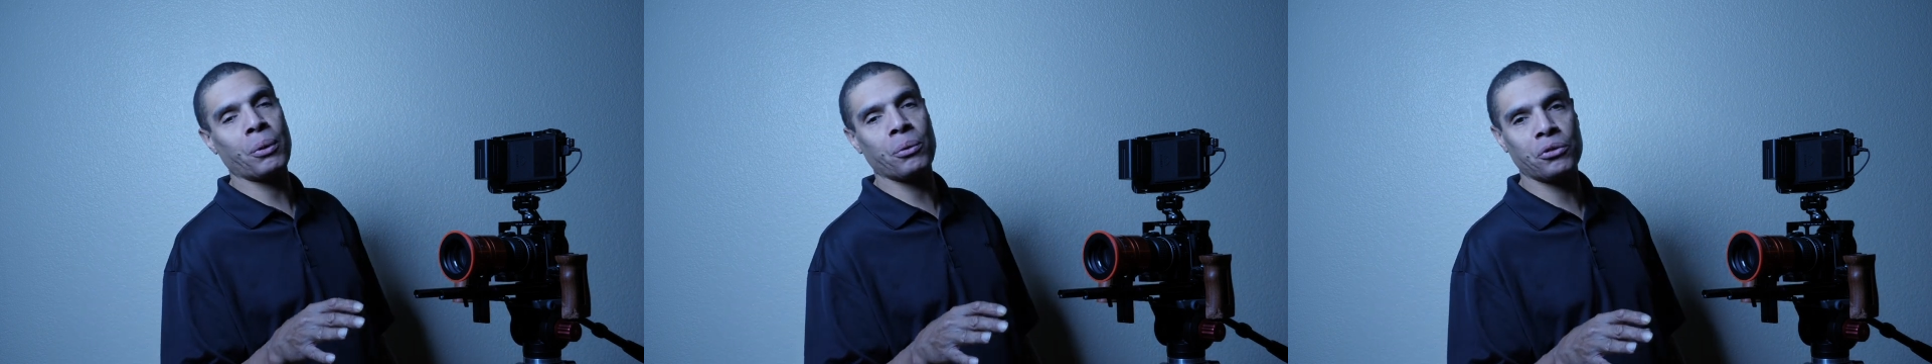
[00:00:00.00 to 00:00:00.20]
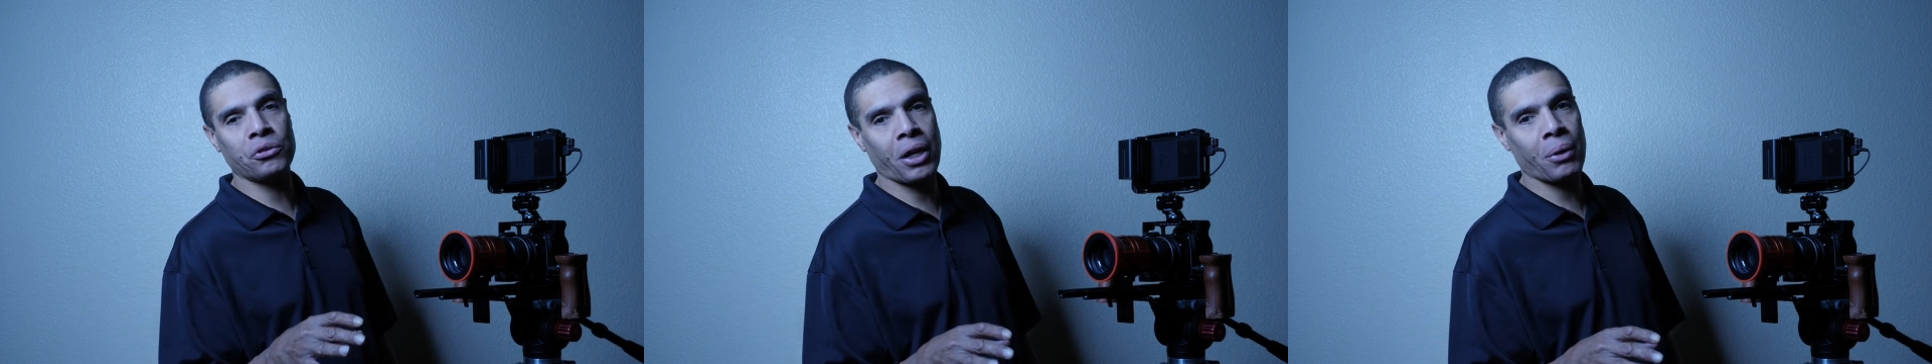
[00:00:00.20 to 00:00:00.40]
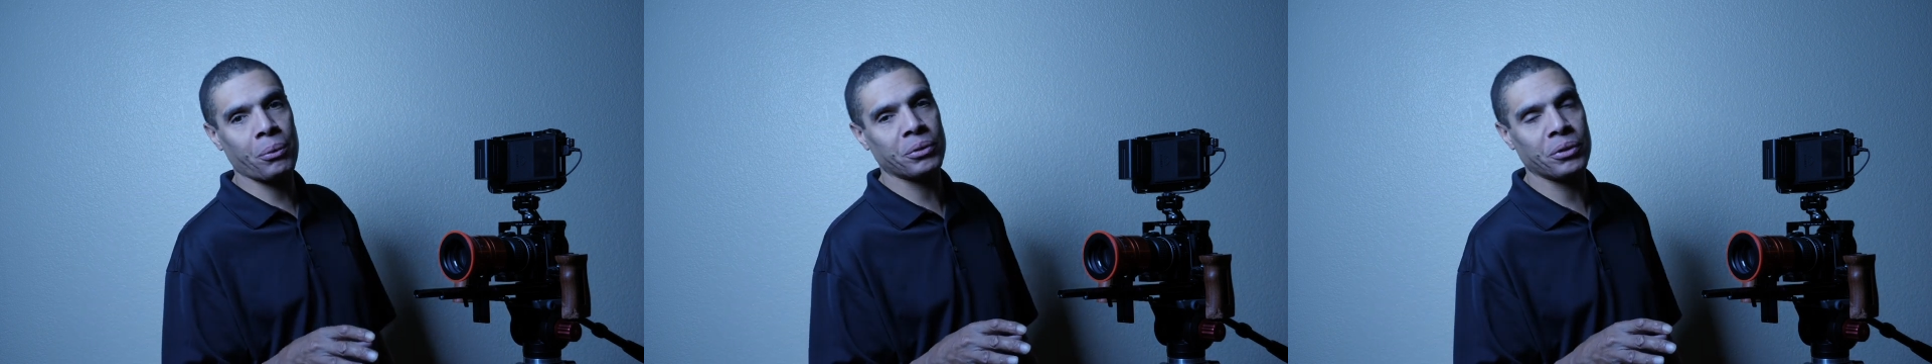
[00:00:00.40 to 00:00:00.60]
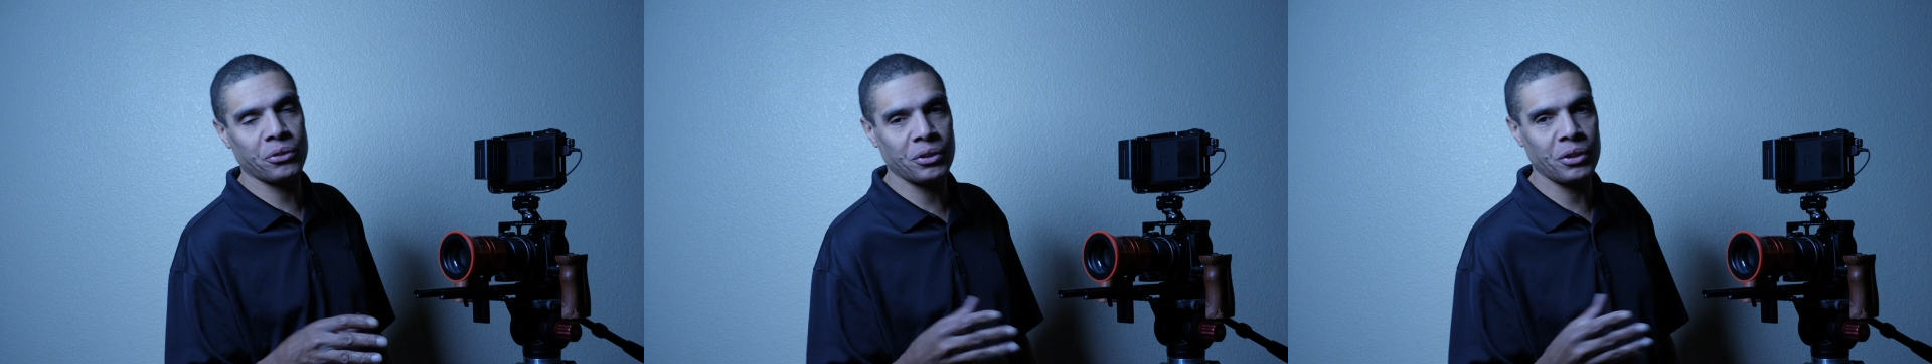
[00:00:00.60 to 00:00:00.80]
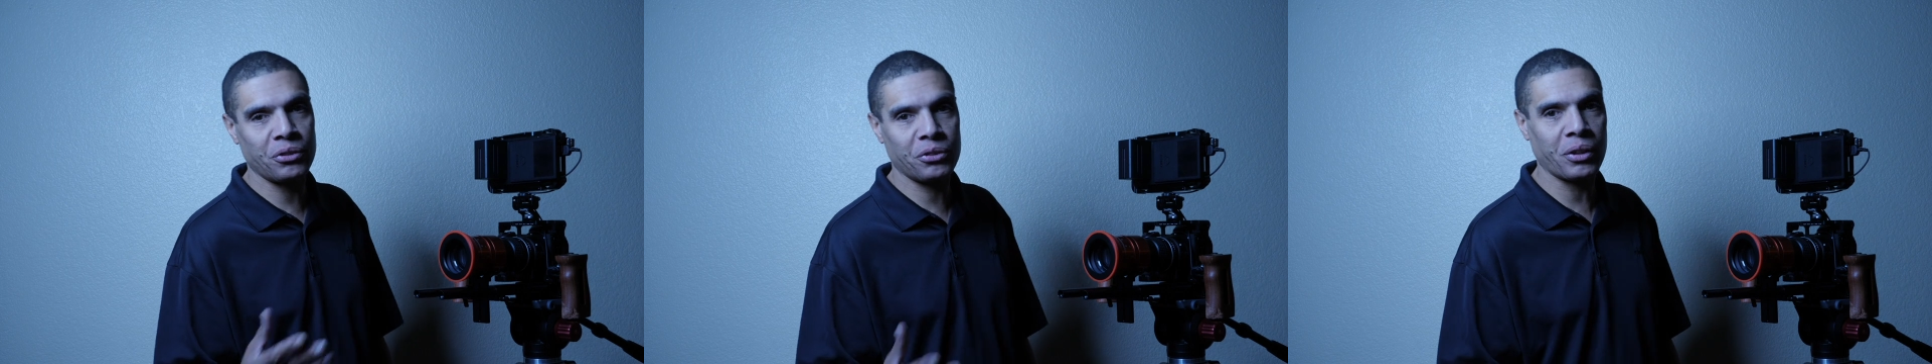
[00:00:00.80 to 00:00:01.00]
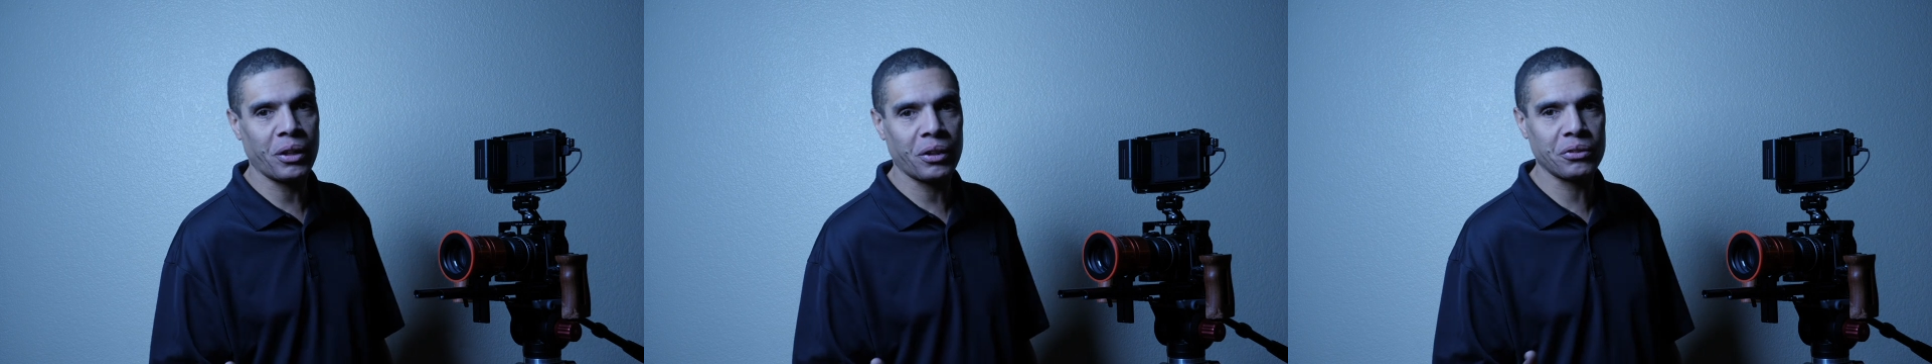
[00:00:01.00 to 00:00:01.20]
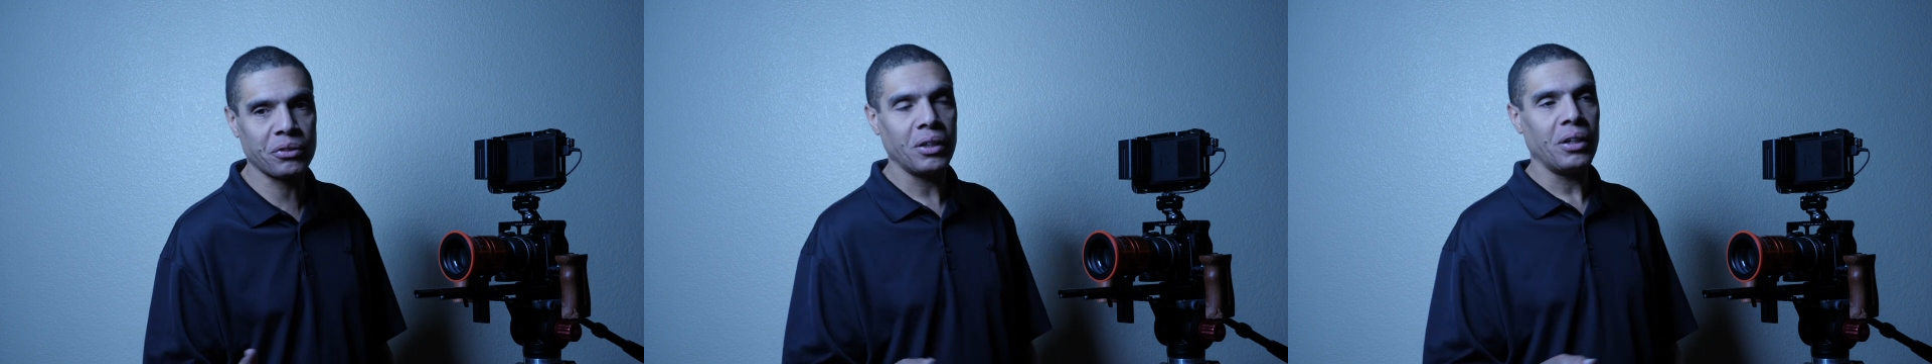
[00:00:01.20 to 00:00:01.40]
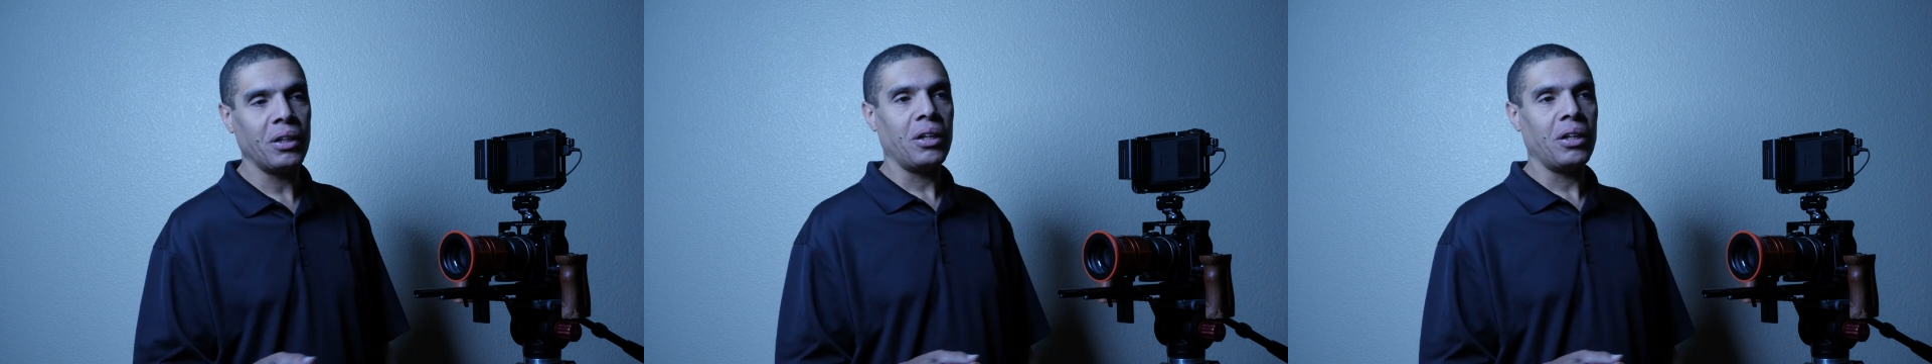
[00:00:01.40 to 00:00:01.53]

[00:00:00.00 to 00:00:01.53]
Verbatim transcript: that was shot with the Z6.